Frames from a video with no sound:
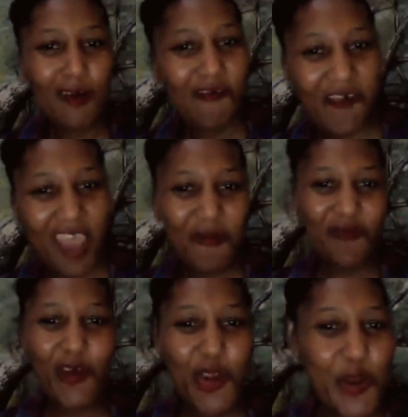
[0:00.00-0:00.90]
5,
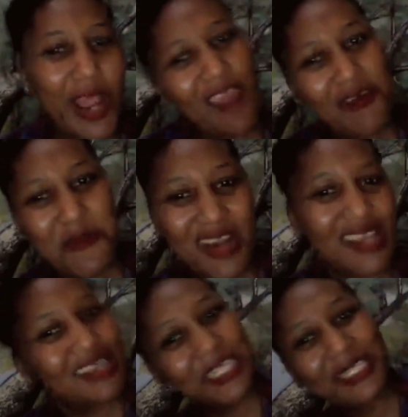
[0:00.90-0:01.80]
before you know it, every
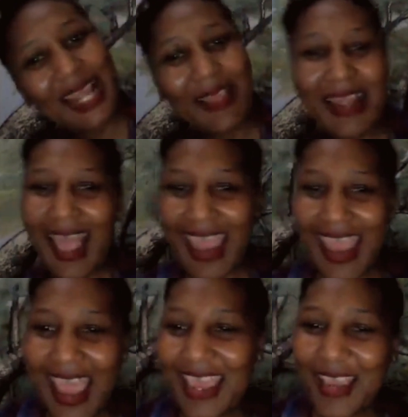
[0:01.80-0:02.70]
morning, just like that.
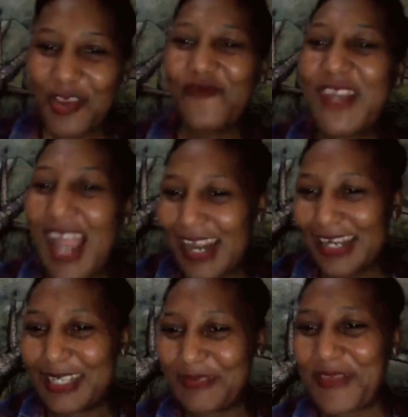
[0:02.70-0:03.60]
Yay, you've done it.